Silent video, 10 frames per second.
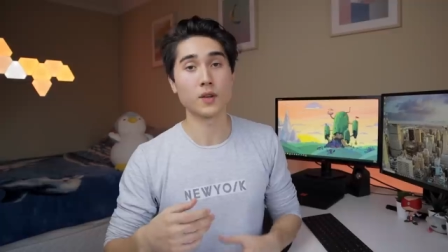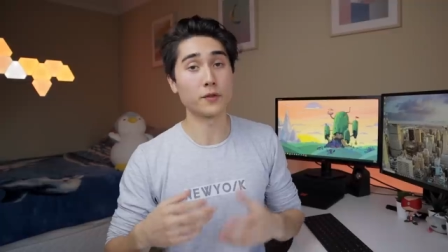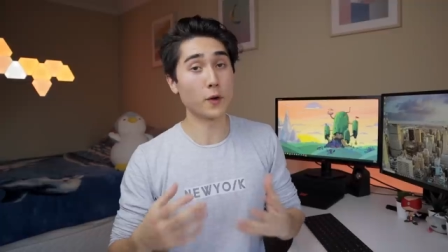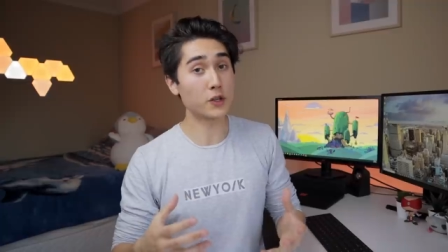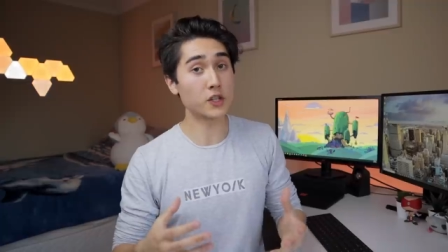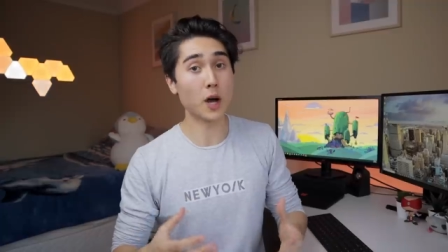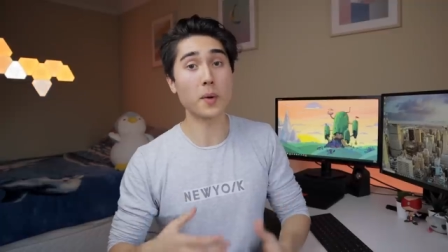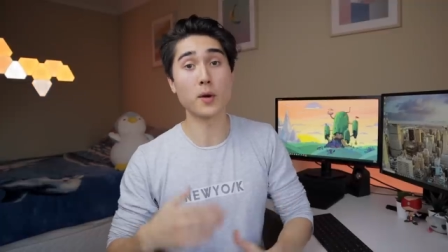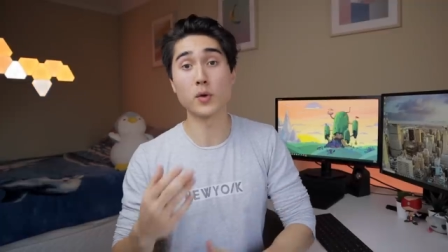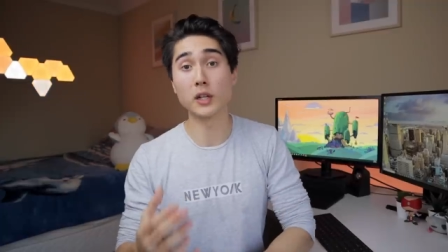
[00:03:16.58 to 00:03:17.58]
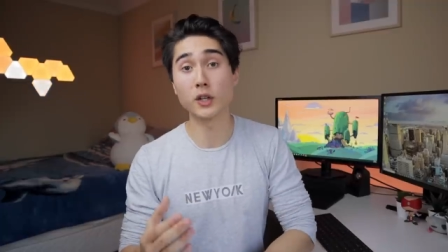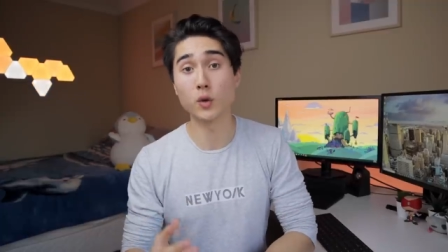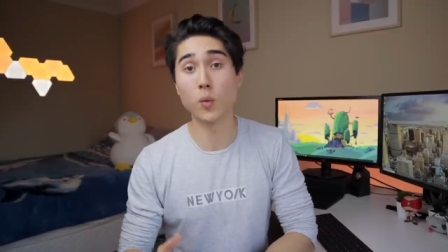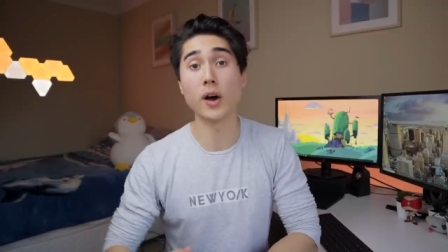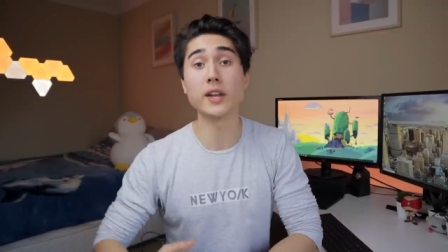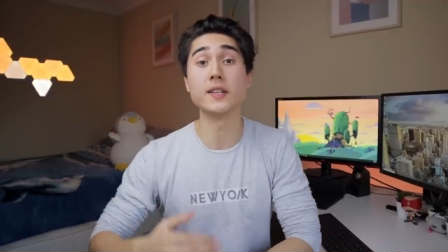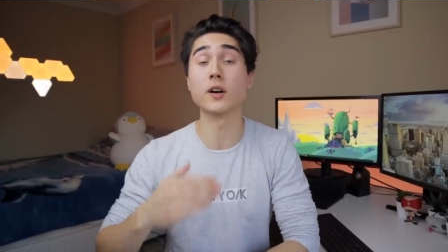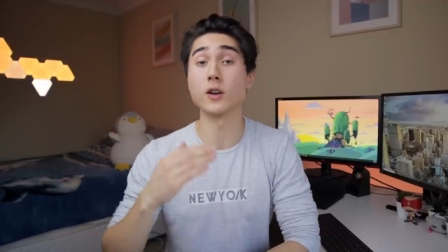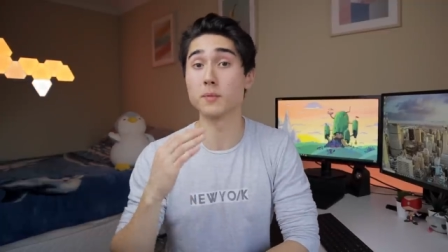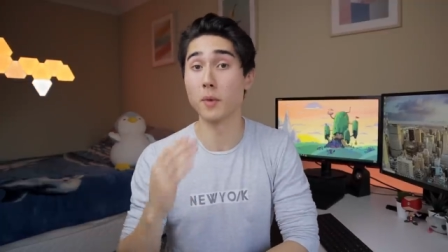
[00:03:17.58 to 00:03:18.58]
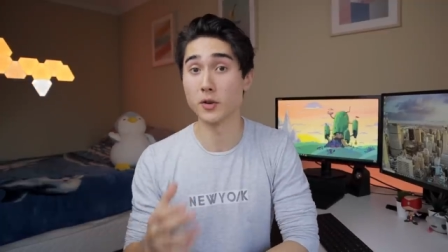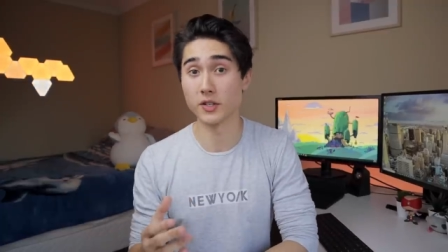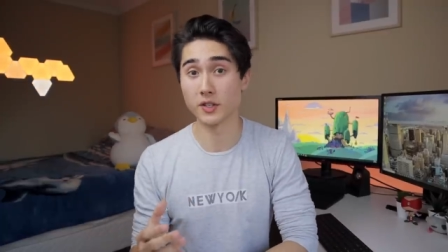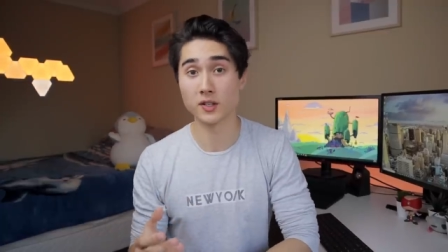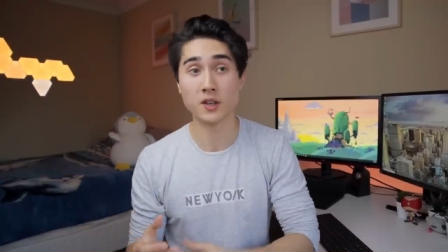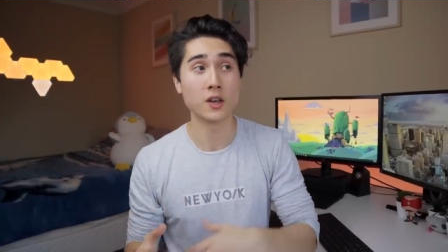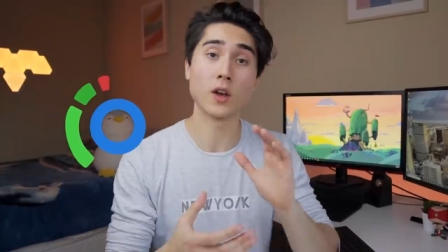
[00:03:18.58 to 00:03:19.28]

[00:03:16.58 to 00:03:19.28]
First up, a really good one is Osmosis.